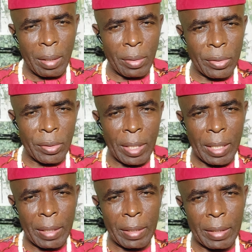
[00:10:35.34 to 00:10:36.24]

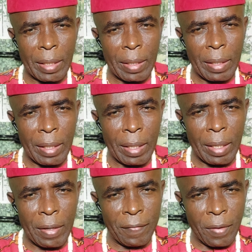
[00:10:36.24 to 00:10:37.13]
consonants and
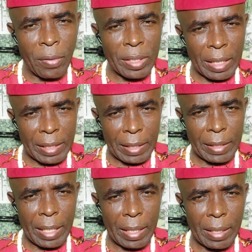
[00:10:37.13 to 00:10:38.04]
the vowels, as I
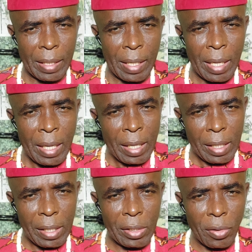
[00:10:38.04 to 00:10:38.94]
said.
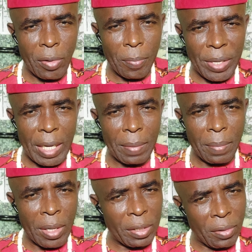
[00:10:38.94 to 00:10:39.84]
It's going to
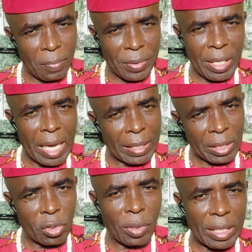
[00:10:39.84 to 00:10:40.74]
be as
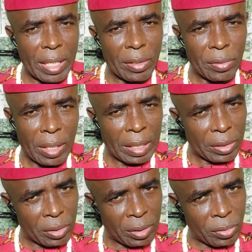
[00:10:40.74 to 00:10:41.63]
interesting
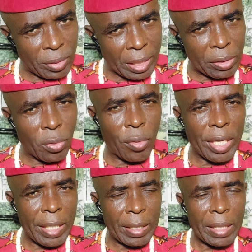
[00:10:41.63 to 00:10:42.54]
as today's zone
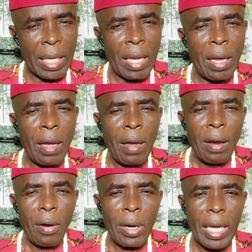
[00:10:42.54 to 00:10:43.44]
is.
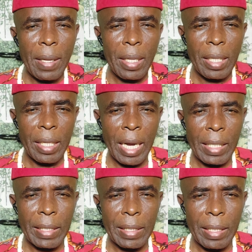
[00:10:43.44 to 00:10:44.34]
Okay,
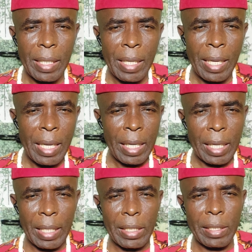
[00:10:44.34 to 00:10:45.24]
guys.
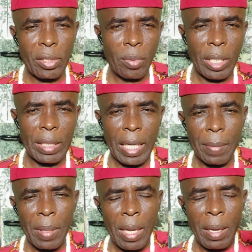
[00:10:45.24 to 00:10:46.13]
Catch you some other
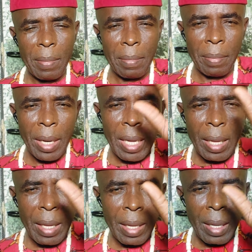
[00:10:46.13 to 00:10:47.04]
time.
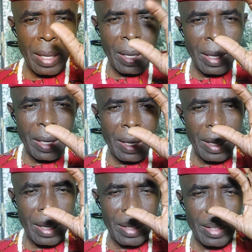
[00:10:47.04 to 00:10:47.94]

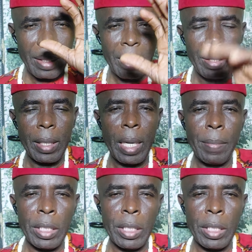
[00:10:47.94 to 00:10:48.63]
Bye. Que